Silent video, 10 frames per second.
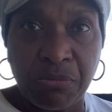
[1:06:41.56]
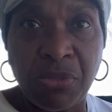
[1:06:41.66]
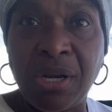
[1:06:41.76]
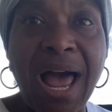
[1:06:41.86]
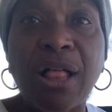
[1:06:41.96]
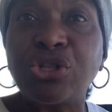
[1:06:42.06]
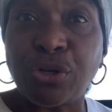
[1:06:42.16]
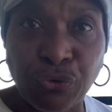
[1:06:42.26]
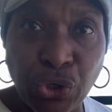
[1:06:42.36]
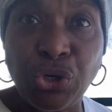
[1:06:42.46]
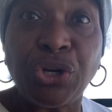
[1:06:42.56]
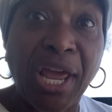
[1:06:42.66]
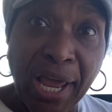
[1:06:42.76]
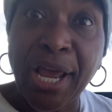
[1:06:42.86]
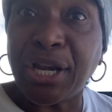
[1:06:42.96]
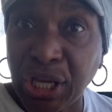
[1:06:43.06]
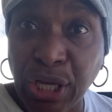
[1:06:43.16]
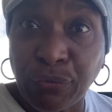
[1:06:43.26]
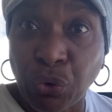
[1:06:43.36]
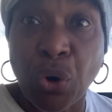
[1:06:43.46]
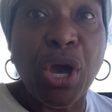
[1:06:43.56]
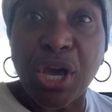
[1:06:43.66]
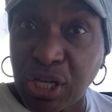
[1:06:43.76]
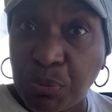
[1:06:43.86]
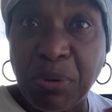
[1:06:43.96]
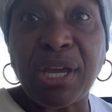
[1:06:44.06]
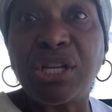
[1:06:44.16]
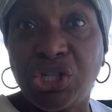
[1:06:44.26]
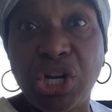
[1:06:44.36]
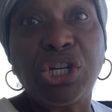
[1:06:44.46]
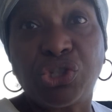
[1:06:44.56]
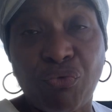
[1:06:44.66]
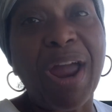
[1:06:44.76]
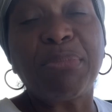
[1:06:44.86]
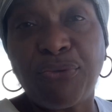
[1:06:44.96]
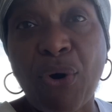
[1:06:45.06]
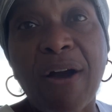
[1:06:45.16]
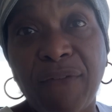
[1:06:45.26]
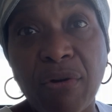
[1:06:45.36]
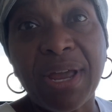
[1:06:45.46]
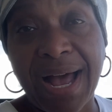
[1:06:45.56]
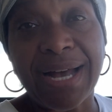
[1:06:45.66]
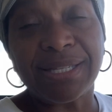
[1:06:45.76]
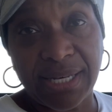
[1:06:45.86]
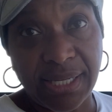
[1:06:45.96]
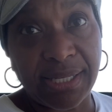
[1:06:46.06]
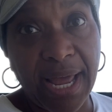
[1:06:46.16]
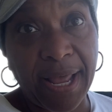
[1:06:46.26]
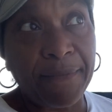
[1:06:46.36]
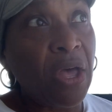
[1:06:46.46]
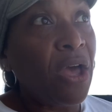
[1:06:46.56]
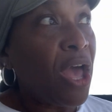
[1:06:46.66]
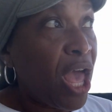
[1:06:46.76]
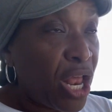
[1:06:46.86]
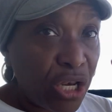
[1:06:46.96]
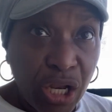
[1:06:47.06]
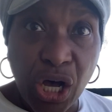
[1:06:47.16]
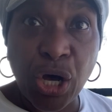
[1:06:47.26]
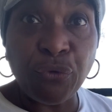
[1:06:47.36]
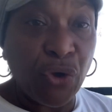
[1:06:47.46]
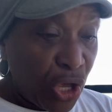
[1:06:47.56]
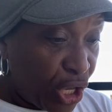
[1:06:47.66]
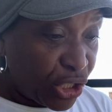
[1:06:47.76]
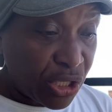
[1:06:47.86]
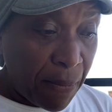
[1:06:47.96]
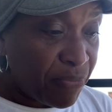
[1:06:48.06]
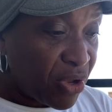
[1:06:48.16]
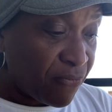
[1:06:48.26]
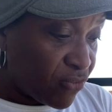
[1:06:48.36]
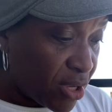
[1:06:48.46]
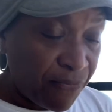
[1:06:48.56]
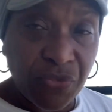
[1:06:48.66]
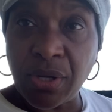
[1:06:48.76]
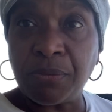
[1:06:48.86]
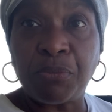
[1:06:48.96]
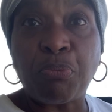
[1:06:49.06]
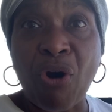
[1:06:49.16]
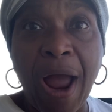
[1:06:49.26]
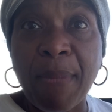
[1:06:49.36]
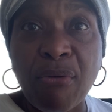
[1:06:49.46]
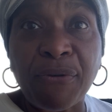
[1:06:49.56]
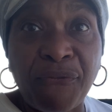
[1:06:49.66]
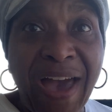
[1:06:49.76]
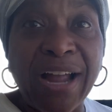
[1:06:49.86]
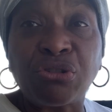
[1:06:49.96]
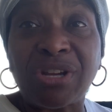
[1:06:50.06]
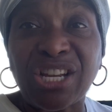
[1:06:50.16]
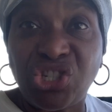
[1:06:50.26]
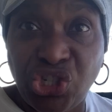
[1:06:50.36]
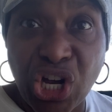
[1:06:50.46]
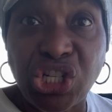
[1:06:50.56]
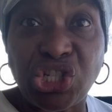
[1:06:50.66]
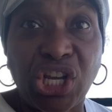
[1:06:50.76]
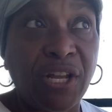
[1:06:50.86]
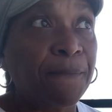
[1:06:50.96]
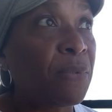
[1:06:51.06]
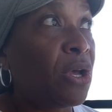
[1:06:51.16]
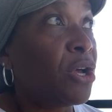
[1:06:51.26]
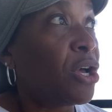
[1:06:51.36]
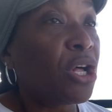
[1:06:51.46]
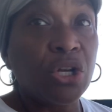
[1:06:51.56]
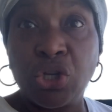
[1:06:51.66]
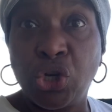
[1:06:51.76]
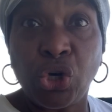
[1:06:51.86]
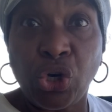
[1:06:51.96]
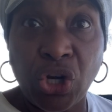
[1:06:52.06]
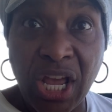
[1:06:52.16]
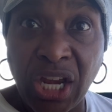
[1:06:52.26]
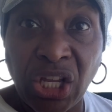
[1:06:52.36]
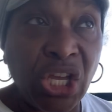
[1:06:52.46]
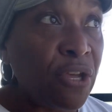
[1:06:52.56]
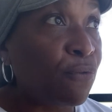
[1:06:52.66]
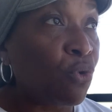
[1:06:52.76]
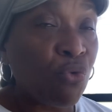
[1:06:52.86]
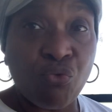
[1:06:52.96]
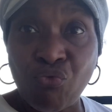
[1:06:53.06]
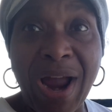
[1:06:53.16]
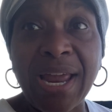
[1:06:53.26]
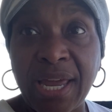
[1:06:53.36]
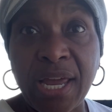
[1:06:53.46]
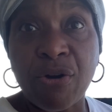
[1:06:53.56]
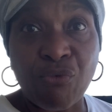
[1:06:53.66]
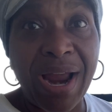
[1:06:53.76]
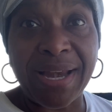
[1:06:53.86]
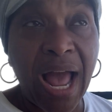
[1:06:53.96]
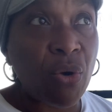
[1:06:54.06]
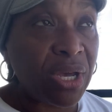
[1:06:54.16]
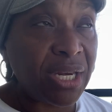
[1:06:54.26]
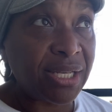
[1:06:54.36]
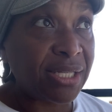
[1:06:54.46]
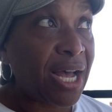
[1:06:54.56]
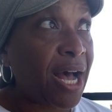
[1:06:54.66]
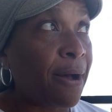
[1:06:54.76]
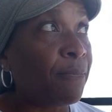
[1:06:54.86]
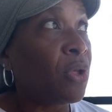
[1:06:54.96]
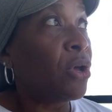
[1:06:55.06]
The knowledge of good and evil is being judged right before our very eyes in this day. And love is the, the, the, the primary factor that's judging good and evil right here, right now, in this time.